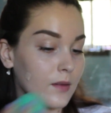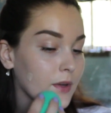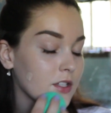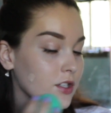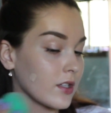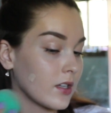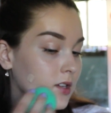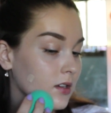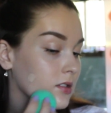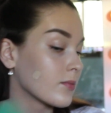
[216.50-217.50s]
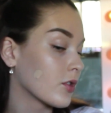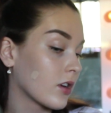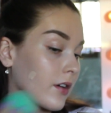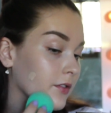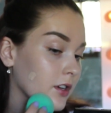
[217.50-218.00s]
My chin needed some more
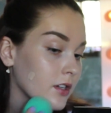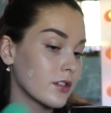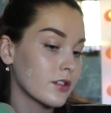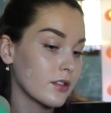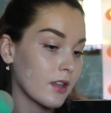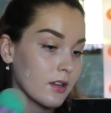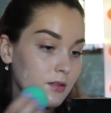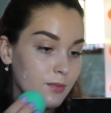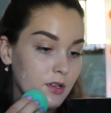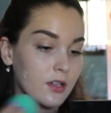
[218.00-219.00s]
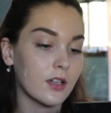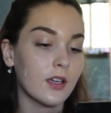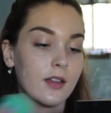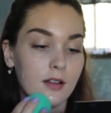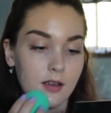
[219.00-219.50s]
coverage. That was pretty
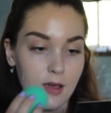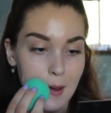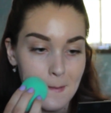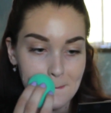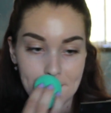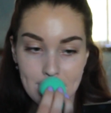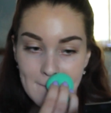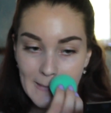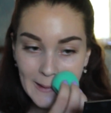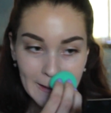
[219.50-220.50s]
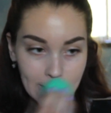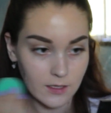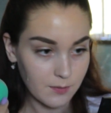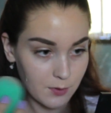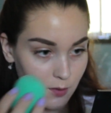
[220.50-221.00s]
good.
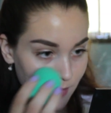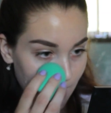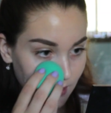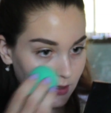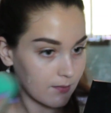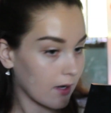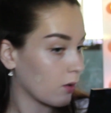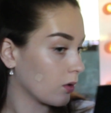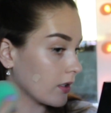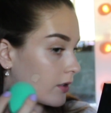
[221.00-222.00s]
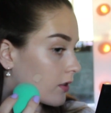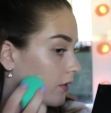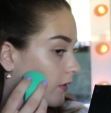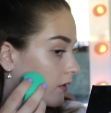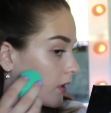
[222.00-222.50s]
The Pro Matte is my holy
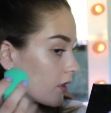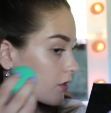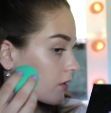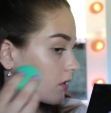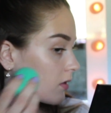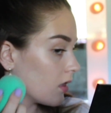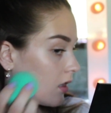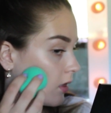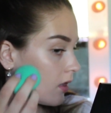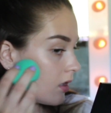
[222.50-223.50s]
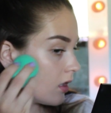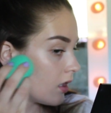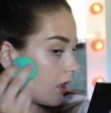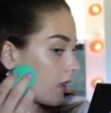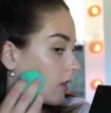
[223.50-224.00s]
grail foundation,
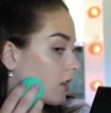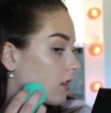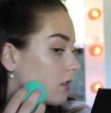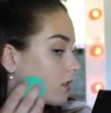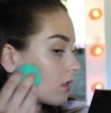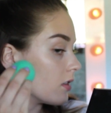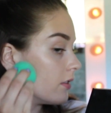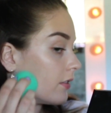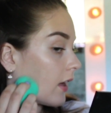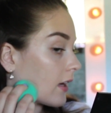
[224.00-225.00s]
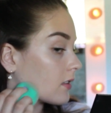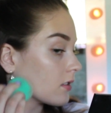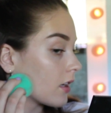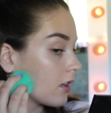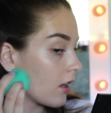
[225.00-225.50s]
and that
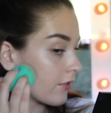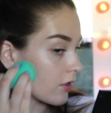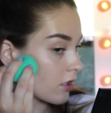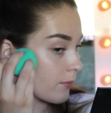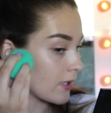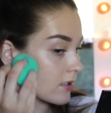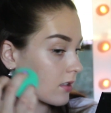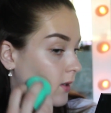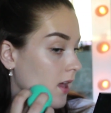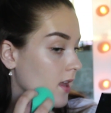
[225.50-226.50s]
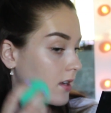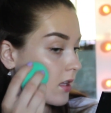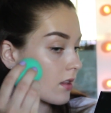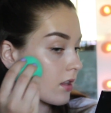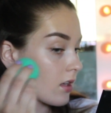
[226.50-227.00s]
can cover basically
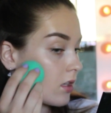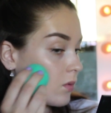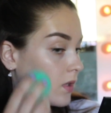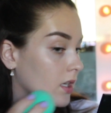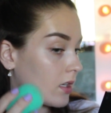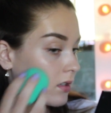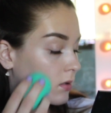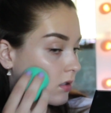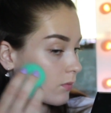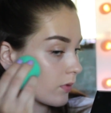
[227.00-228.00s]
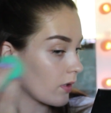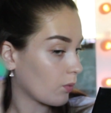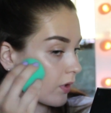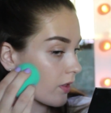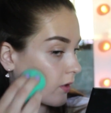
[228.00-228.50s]
anything you need
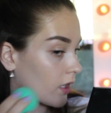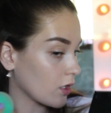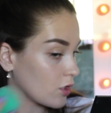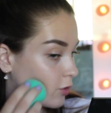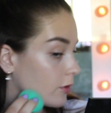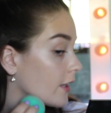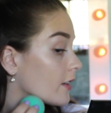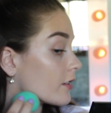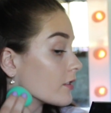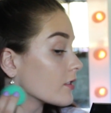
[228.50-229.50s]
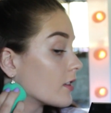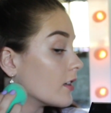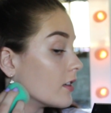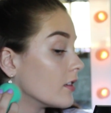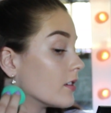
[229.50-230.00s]
with 2 layers,
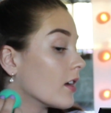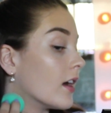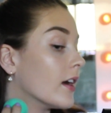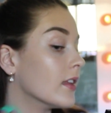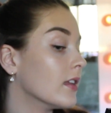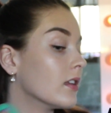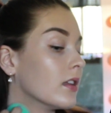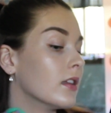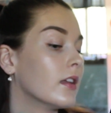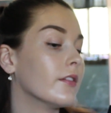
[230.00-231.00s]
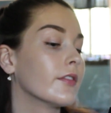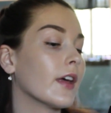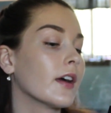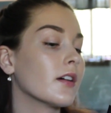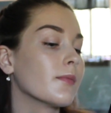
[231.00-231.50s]
and I love
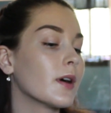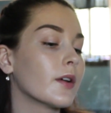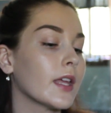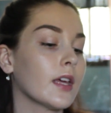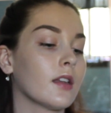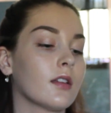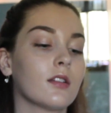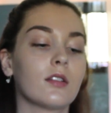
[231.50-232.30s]
that about it.